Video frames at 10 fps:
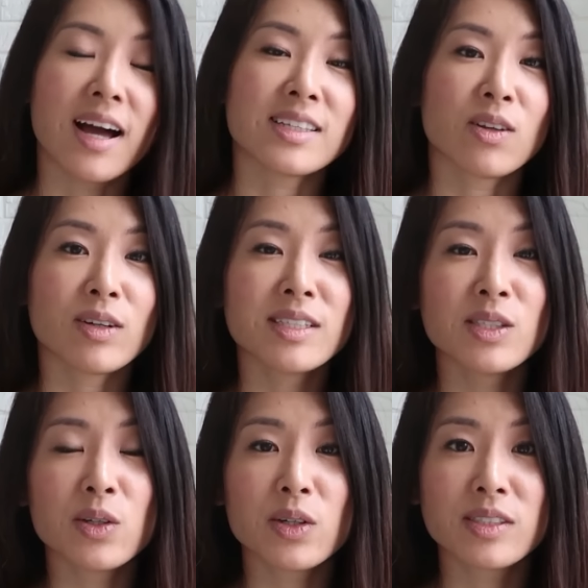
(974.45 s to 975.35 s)
As long
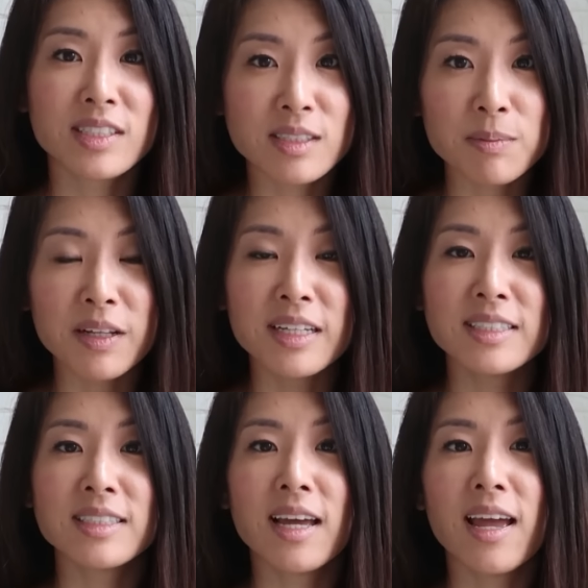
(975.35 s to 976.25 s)
as you're
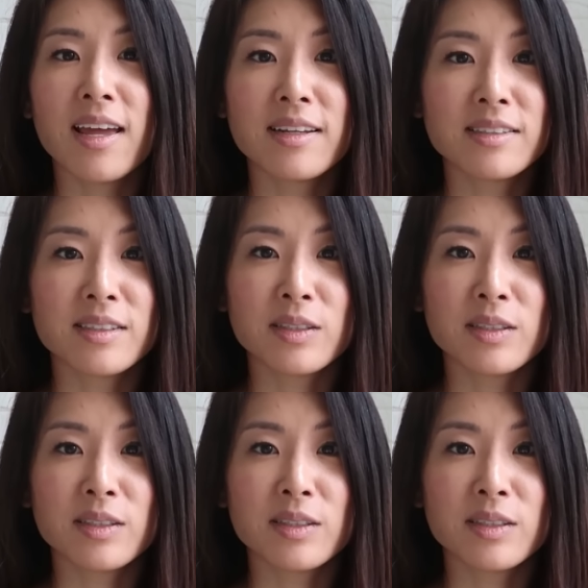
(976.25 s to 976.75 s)
disciplined and